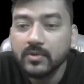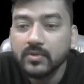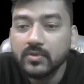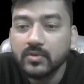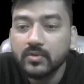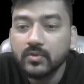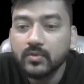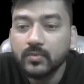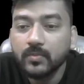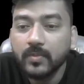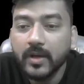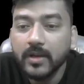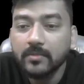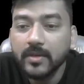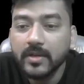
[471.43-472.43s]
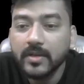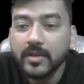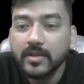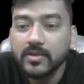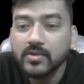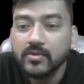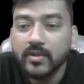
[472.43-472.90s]
So 2 pi by
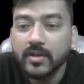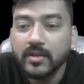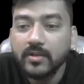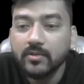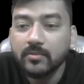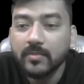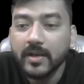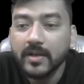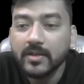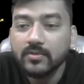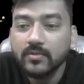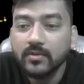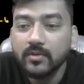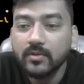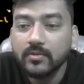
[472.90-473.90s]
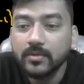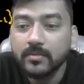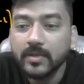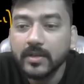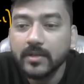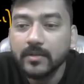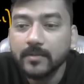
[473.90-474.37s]
n square into minus 1 whole to the
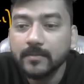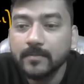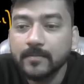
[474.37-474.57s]
power n.